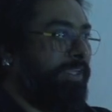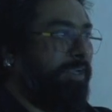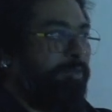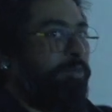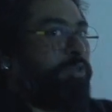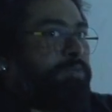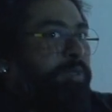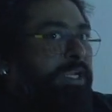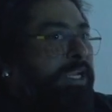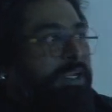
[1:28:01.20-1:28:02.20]
Most
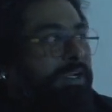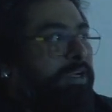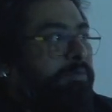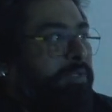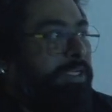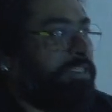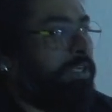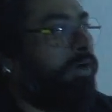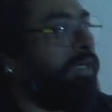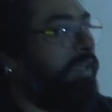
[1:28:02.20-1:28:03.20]
big data companies
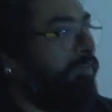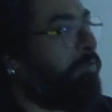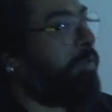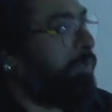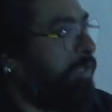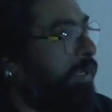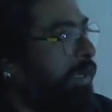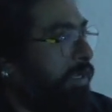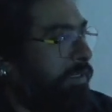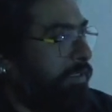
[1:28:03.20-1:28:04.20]
are not giving people
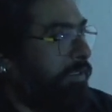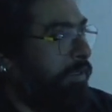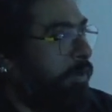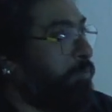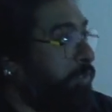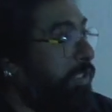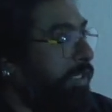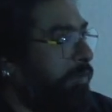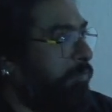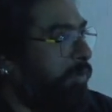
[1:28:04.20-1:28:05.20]
the option
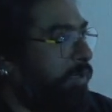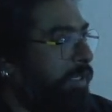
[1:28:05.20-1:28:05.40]
anymore.